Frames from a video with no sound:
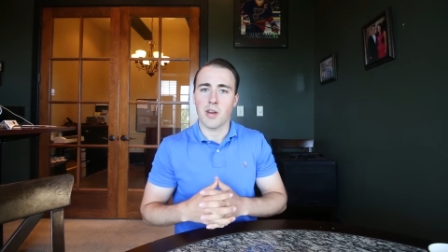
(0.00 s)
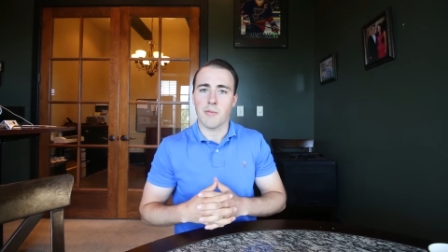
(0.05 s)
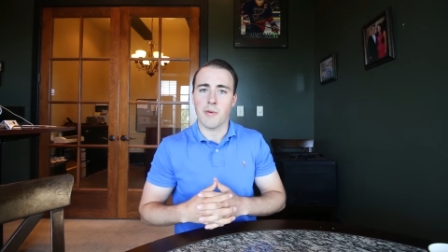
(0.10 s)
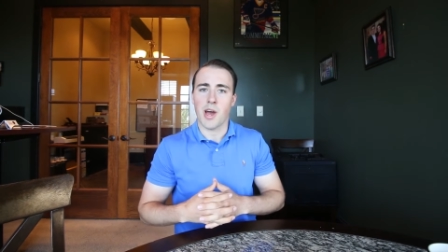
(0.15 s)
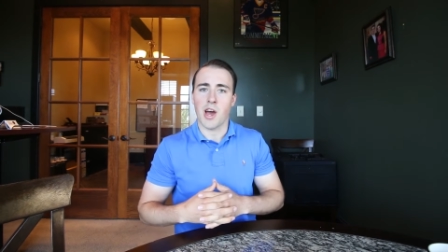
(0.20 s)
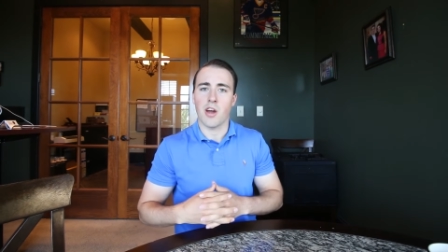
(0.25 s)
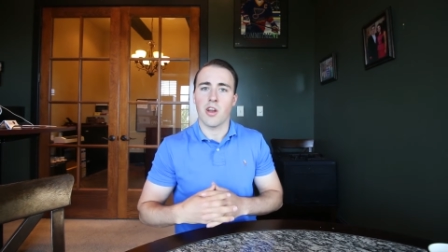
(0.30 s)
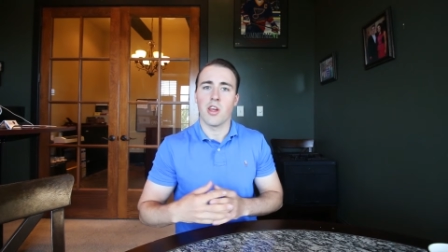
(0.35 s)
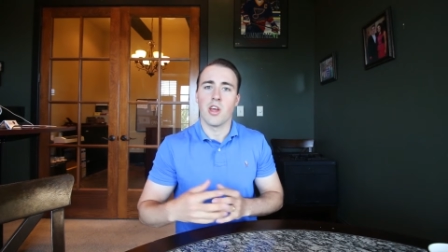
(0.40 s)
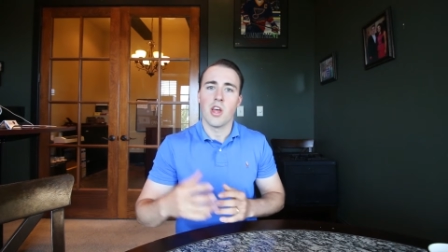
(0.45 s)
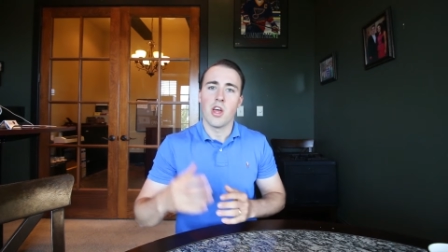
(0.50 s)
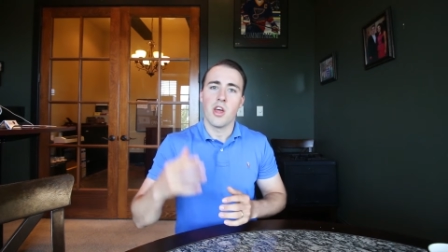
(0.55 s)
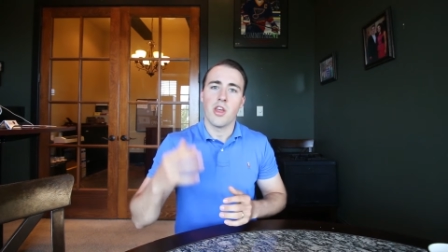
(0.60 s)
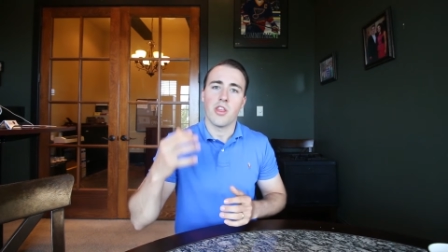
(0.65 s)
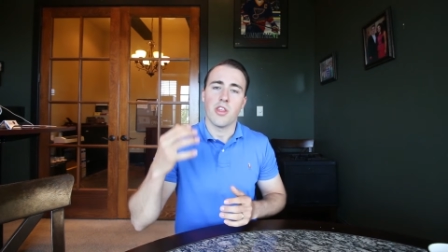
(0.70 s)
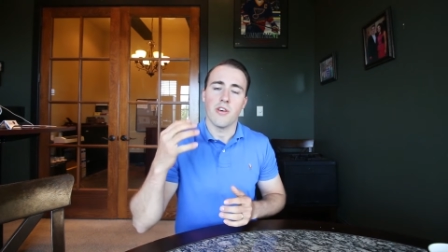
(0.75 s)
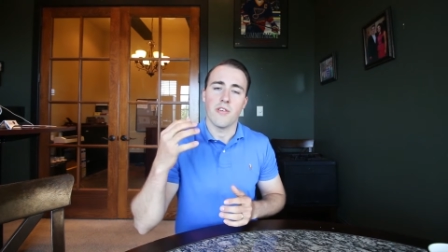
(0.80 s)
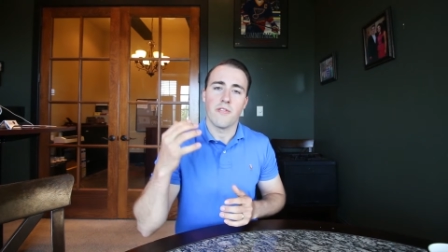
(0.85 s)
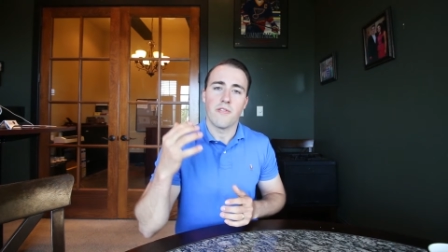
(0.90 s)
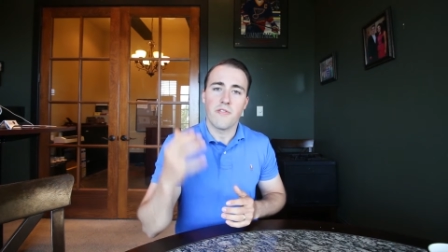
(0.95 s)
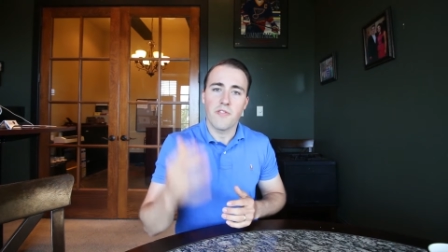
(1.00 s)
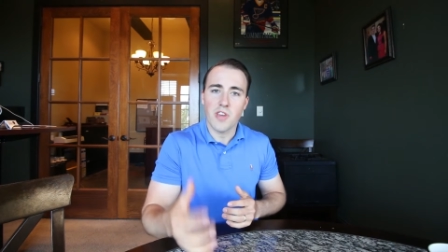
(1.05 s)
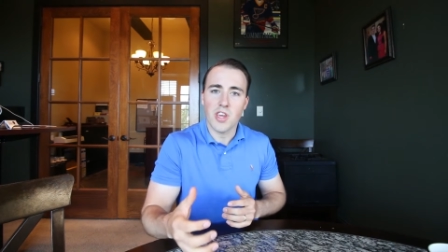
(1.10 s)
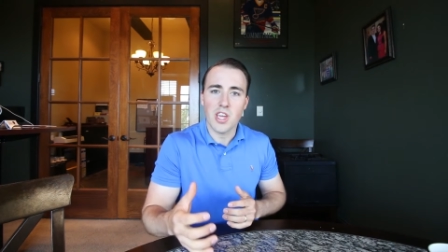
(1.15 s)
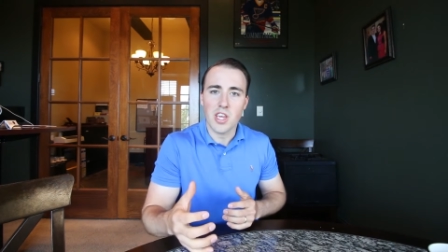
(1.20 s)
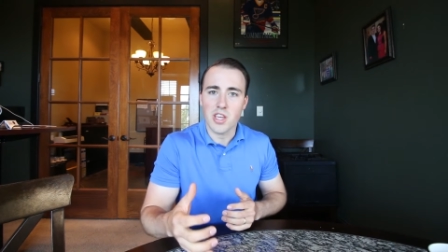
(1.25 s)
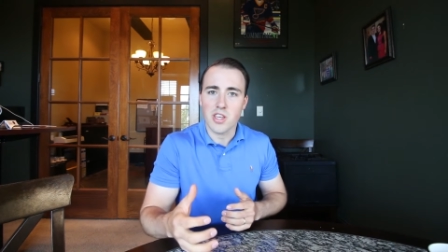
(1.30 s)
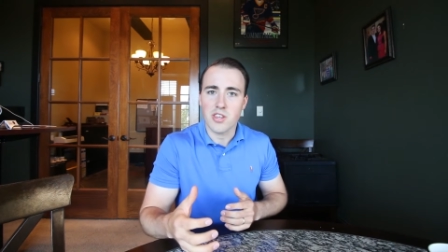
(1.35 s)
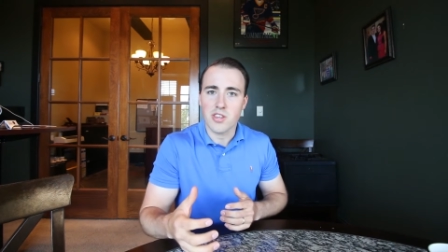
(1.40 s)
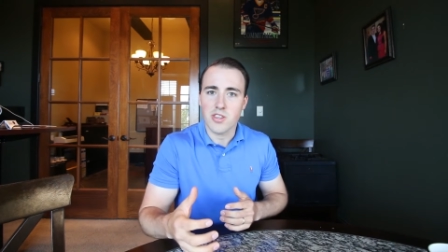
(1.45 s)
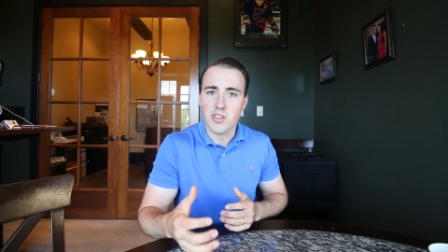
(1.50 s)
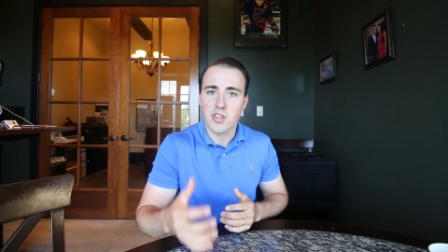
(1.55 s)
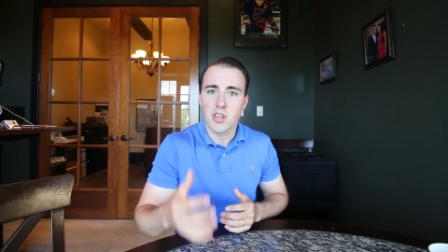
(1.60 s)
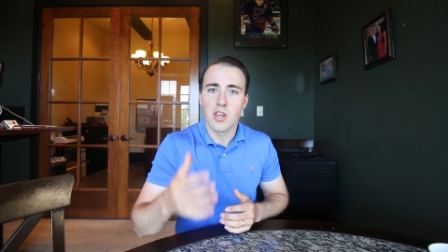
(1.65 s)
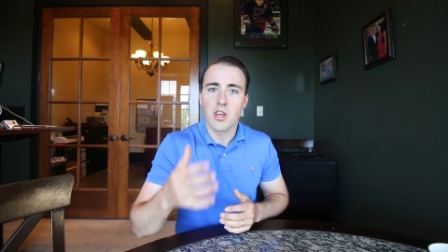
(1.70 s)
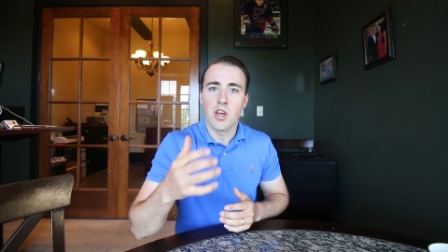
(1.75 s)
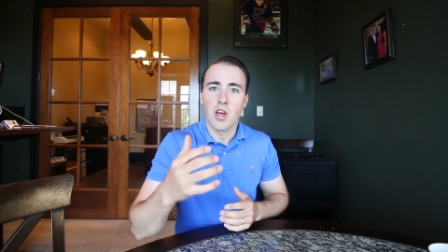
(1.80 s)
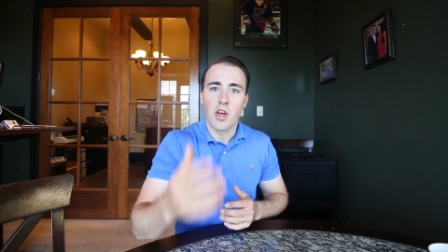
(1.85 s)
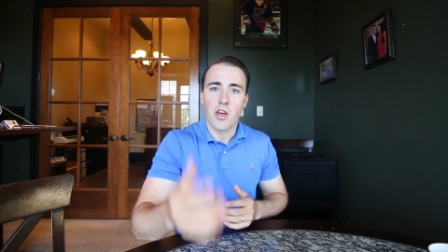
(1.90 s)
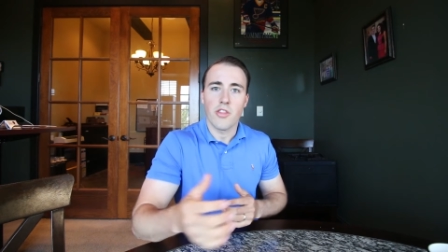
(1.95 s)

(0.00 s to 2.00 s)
about the fees